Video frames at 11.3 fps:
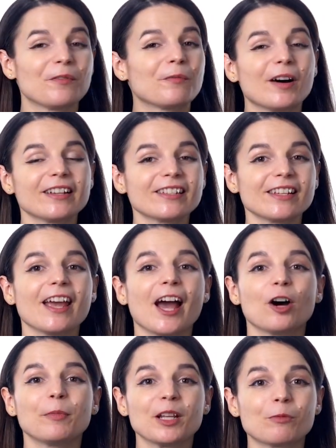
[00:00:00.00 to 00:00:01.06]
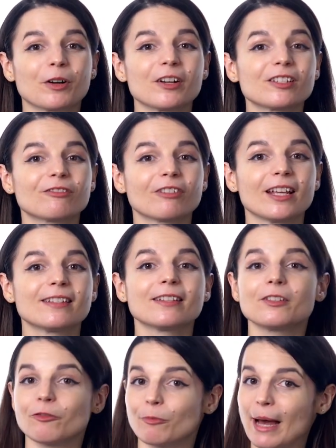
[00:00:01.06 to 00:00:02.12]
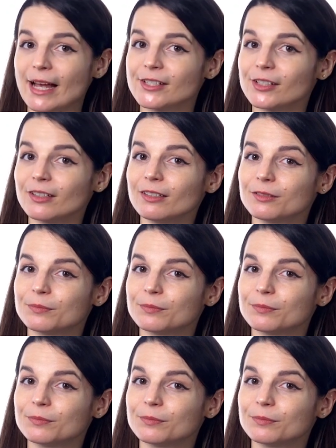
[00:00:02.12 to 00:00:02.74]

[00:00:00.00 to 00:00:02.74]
Want to see how many words and phrases you've mastered?